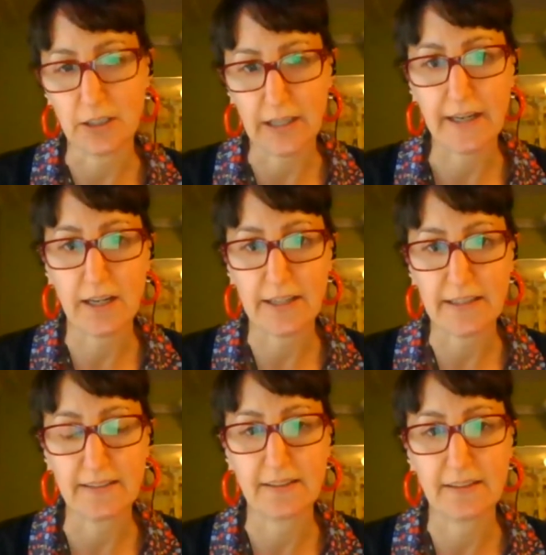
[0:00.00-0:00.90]
lookalike
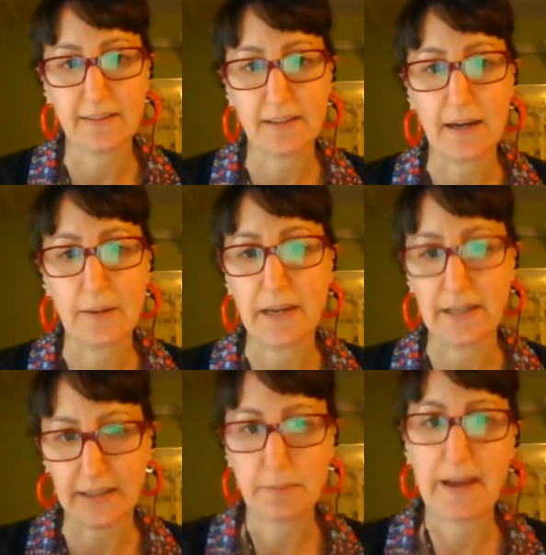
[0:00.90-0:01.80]
audiences.
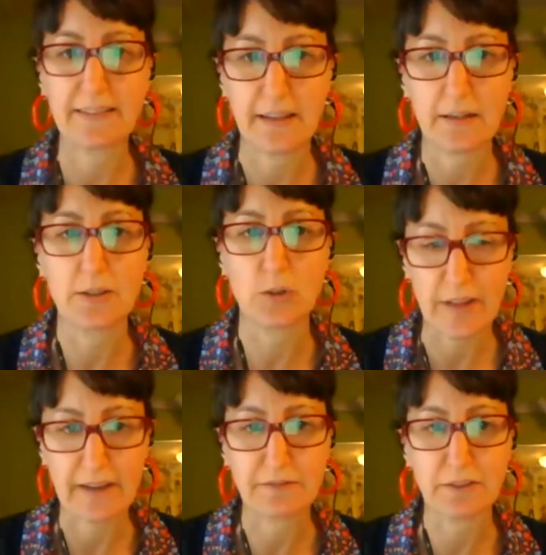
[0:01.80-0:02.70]
And like Matt said,
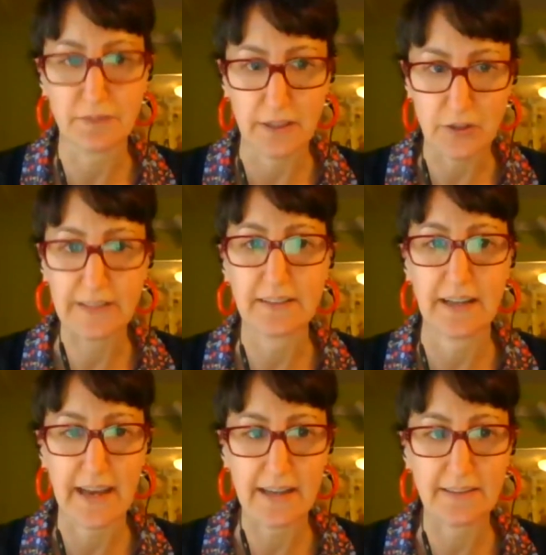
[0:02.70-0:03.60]
use that for fundraising
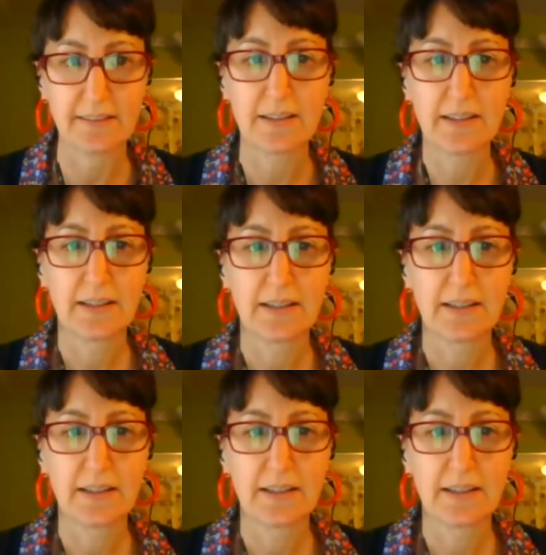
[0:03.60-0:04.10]
ads.